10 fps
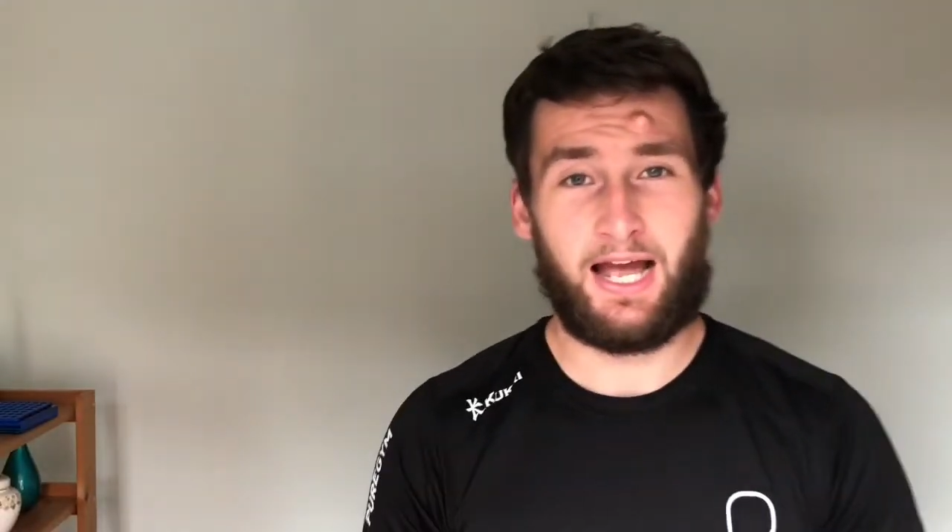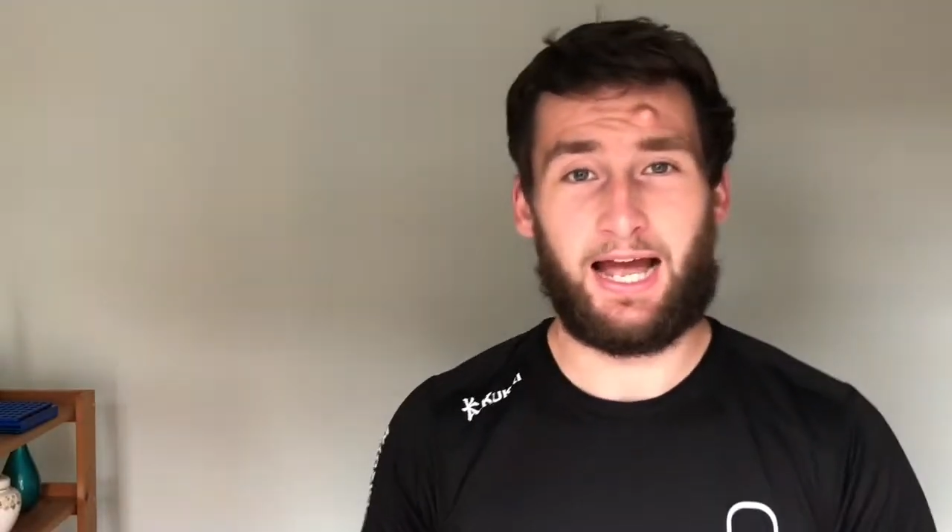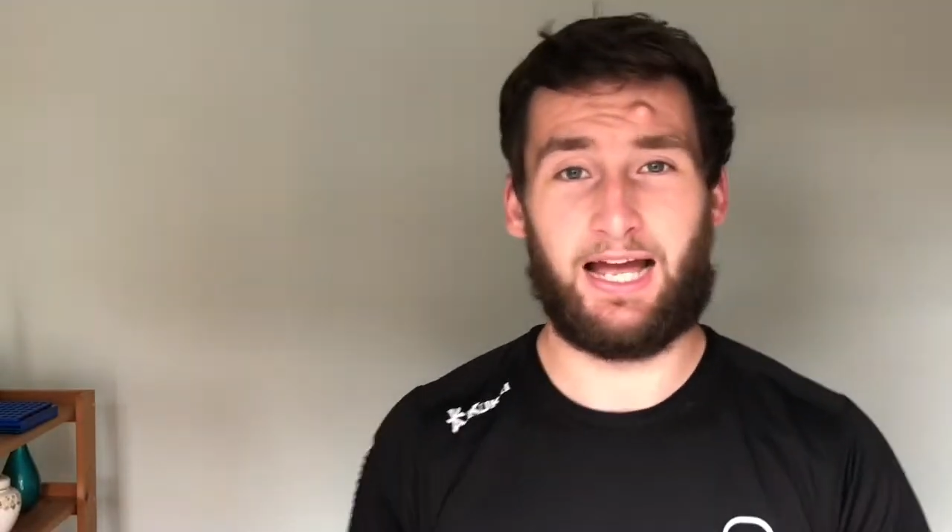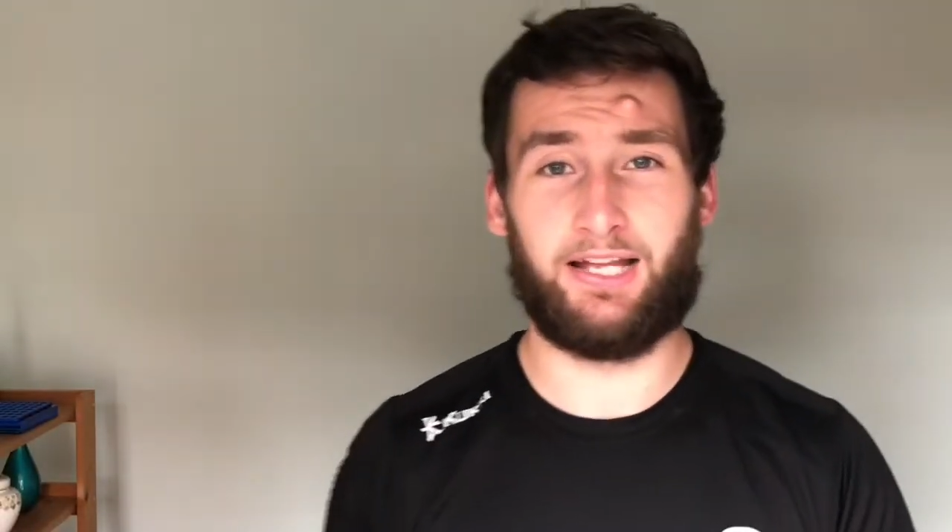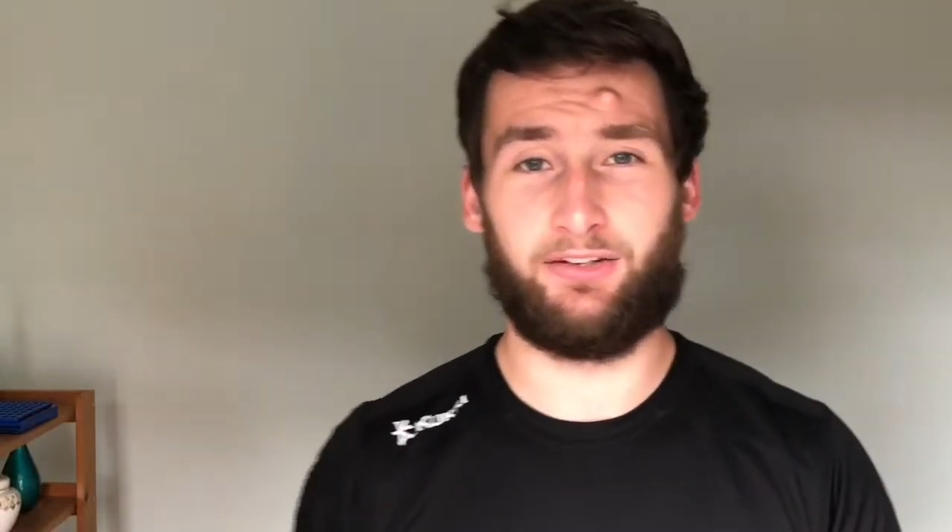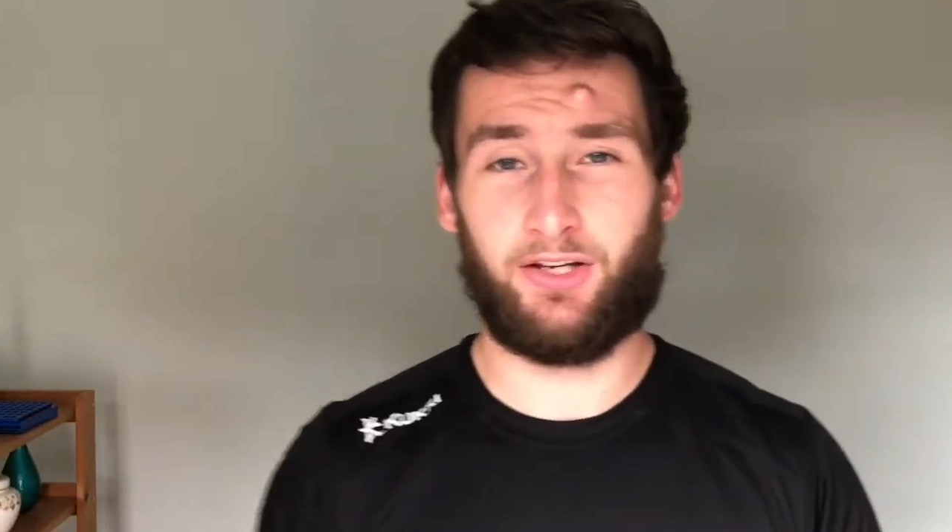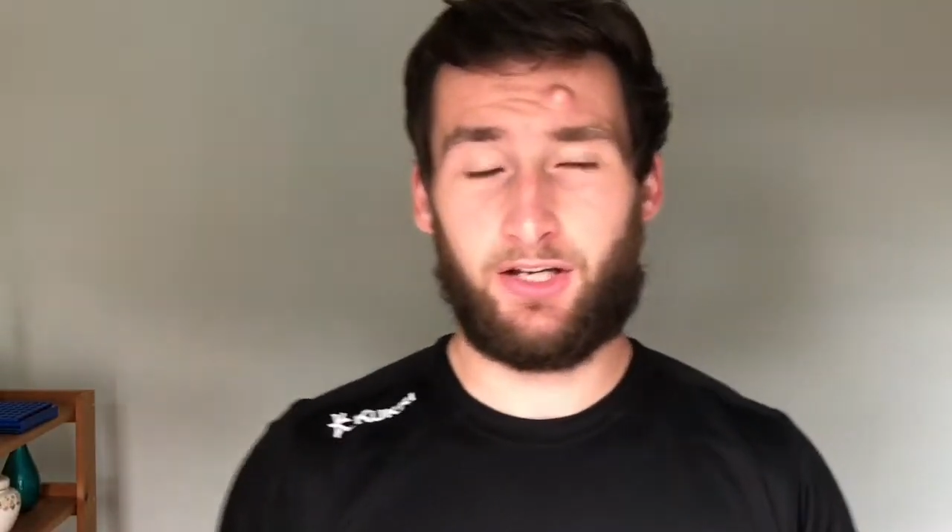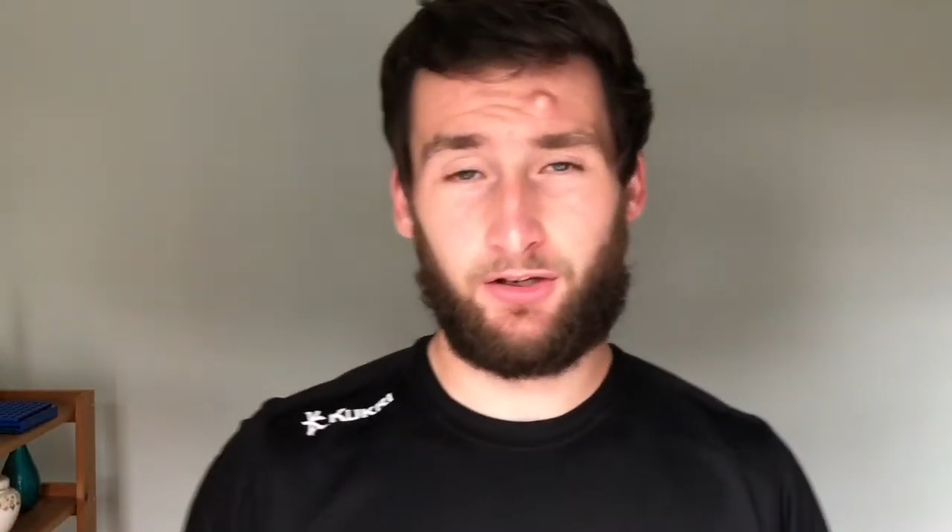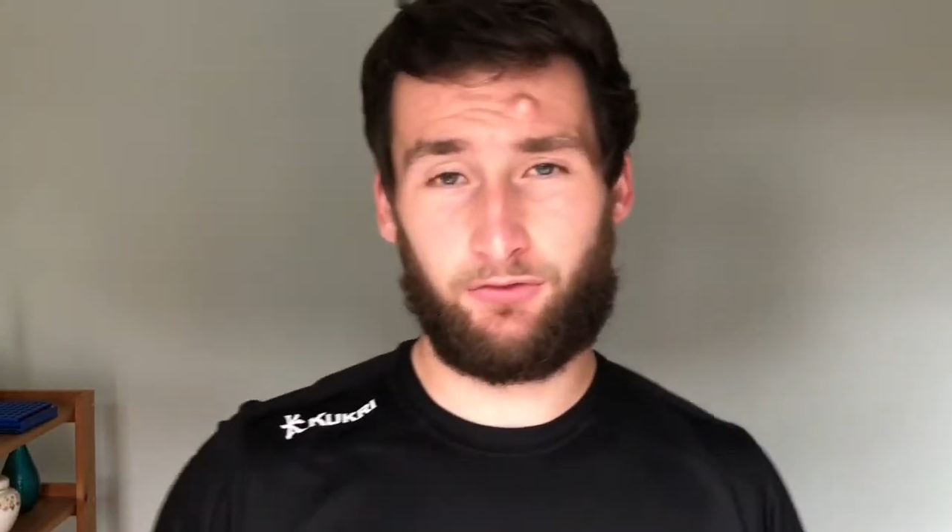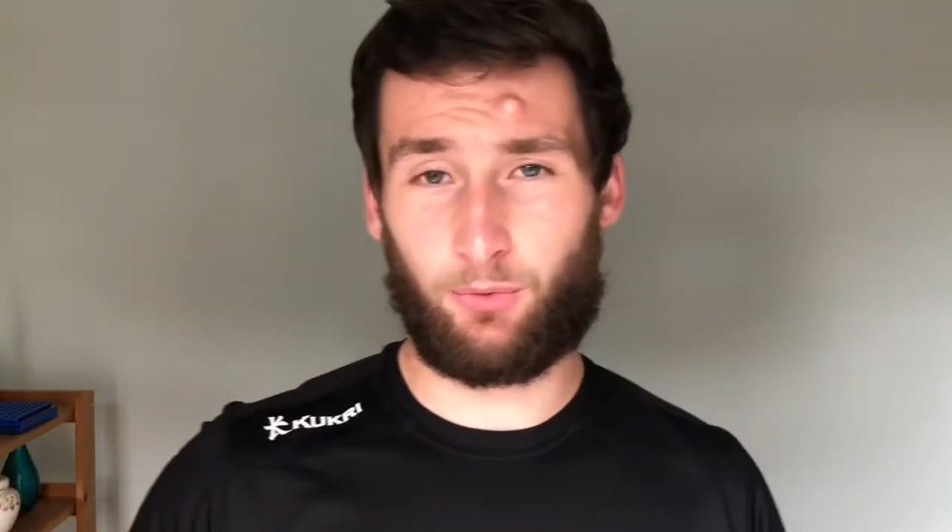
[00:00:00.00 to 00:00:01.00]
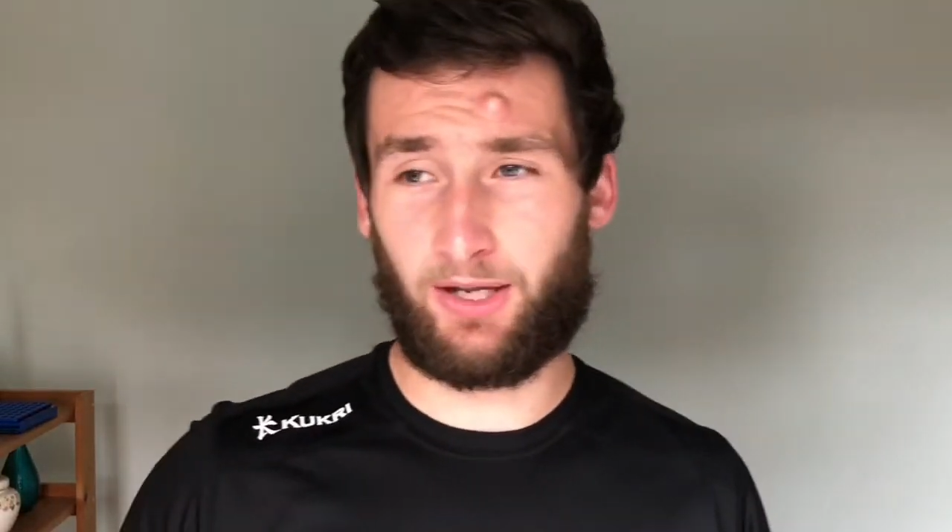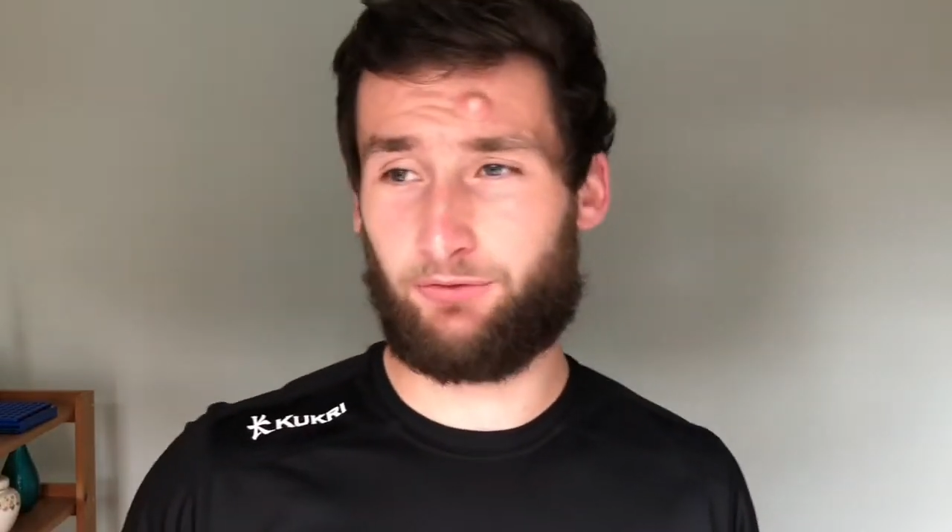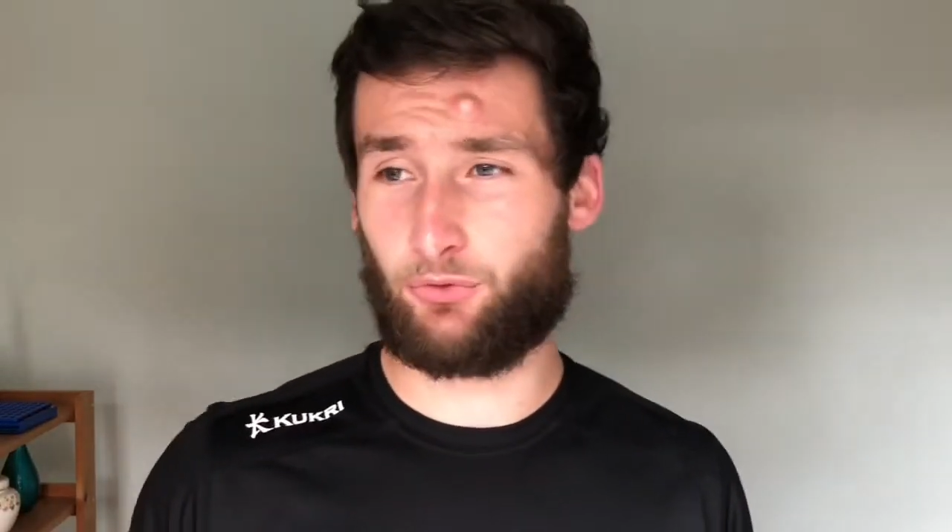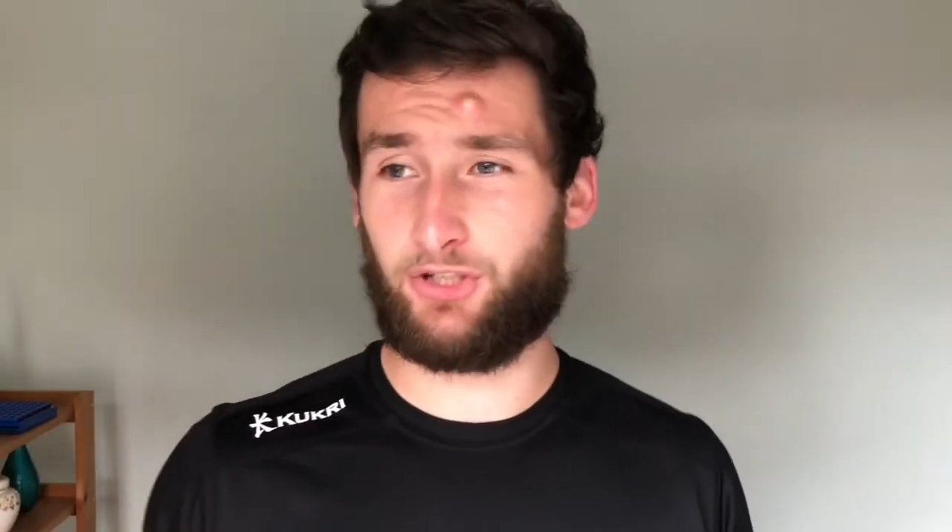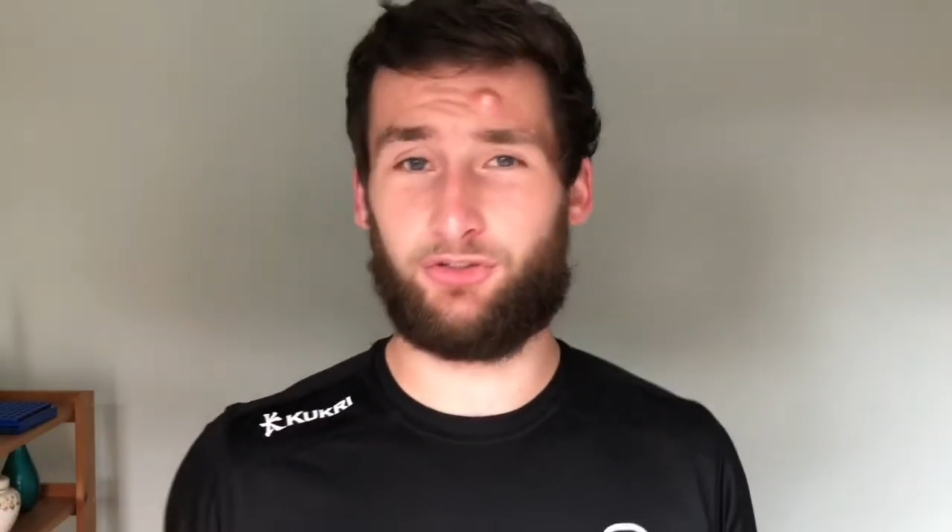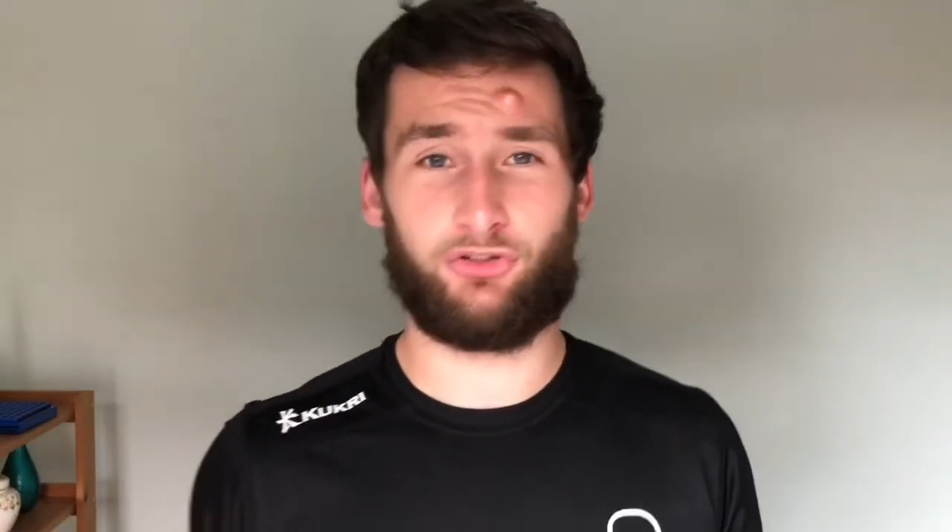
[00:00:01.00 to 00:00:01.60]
and for whatever reason